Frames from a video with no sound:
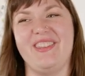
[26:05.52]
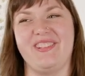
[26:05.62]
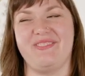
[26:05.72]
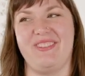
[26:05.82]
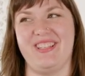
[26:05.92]

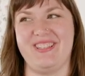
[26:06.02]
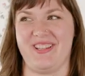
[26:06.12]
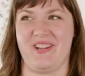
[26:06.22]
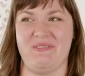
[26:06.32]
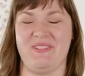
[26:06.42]
There's one that's
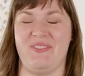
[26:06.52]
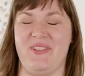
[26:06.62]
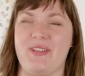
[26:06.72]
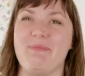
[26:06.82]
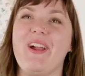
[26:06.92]
like almost
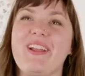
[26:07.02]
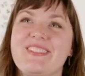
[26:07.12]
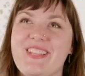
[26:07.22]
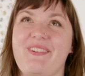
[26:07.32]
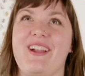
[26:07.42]
falling apart
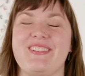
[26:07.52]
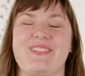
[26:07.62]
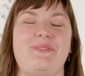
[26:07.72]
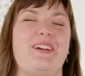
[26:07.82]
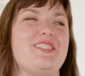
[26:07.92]
because I wear it
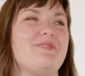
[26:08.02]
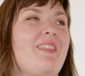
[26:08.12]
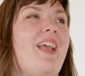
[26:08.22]
so much.